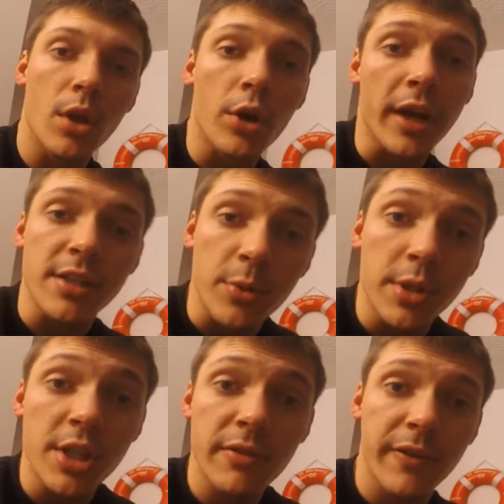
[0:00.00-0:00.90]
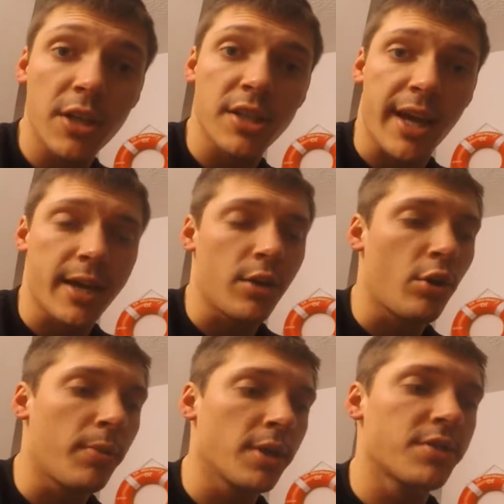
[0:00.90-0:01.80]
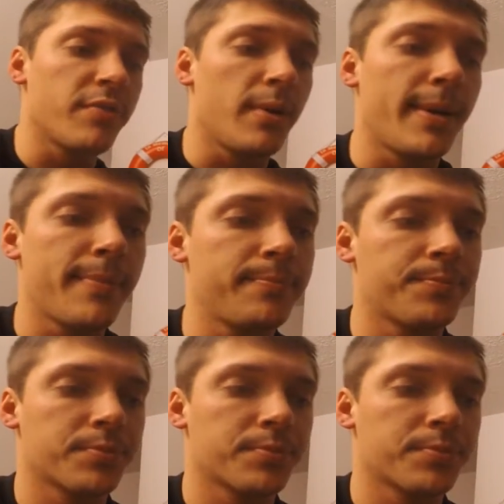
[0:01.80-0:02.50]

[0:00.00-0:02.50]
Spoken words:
Okay, so we just finished tying a whole bunch of them up.